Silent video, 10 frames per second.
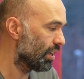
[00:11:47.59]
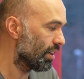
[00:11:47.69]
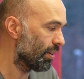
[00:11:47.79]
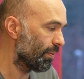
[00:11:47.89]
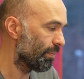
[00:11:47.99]

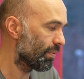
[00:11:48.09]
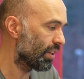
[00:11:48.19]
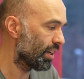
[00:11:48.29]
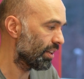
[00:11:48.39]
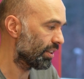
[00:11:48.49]
and
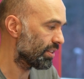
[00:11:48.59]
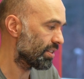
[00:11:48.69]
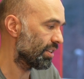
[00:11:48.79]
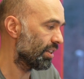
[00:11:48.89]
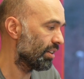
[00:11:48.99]
I can
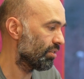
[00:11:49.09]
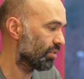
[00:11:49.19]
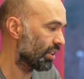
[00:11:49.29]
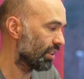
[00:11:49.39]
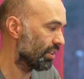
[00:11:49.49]
see here,
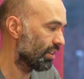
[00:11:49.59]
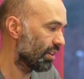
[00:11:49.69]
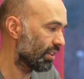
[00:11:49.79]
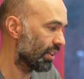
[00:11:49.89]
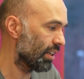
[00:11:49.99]
okay,
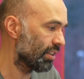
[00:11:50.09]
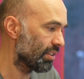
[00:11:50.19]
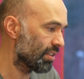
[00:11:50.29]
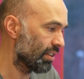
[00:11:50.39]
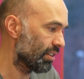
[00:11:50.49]
again
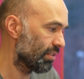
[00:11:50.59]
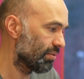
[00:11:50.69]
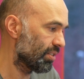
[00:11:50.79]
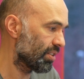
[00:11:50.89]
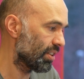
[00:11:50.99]
it's like
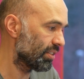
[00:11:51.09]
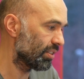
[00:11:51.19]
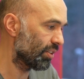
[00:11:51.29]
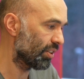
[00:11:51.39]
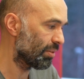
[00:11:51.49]

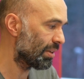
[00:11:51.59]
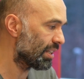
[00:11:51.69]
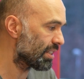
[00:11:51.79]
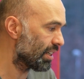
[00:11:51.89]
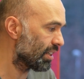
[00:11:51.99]
63
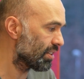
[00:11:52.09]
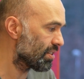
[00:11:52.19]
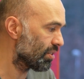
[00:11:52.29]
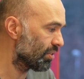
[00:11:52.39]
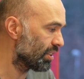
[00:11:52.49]
milliseconds,
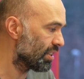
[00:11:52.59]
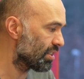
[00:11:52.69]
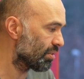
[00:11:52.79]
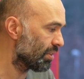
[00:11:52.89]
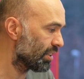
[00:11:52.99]
so it
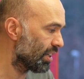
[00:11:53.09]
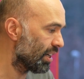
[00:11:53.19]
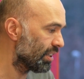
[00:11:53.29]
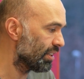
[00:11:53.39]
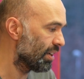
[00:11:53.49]
is quite
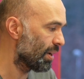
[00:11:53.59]
high,